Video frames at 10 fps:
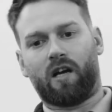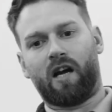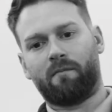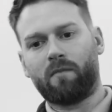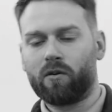
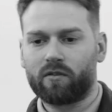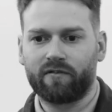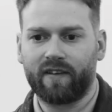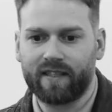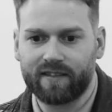I'm
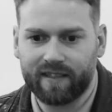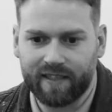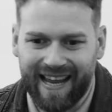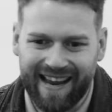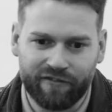
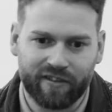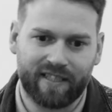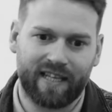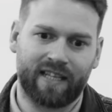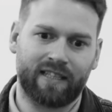motivated every
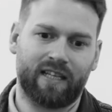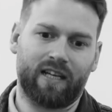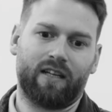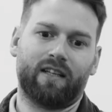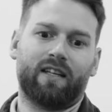day
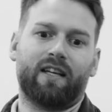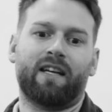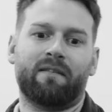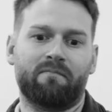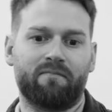
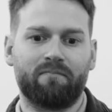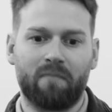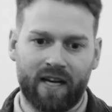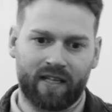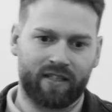in
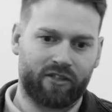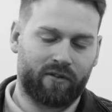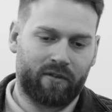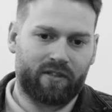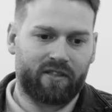my
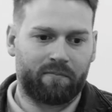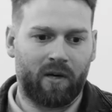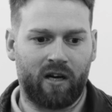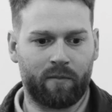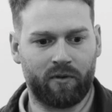industry, which is
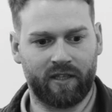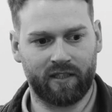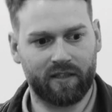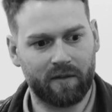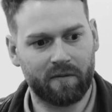
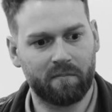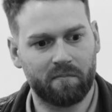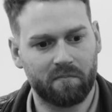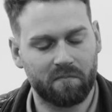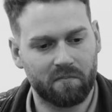barbering,
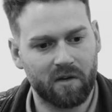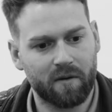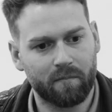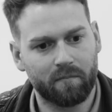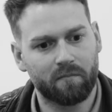
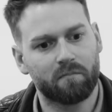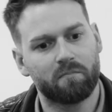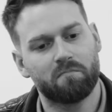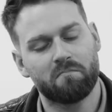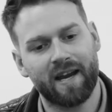
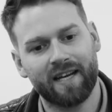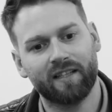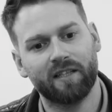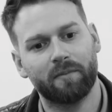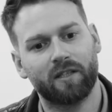
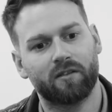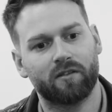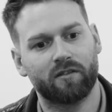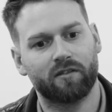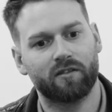mainly
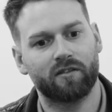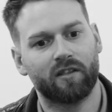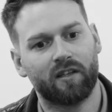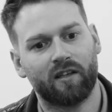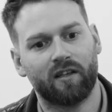
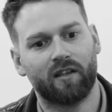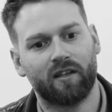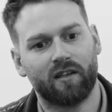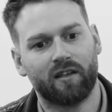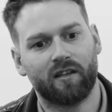because
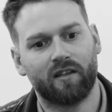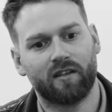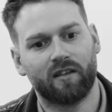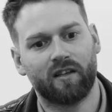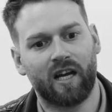
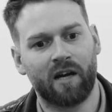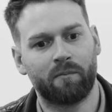I'll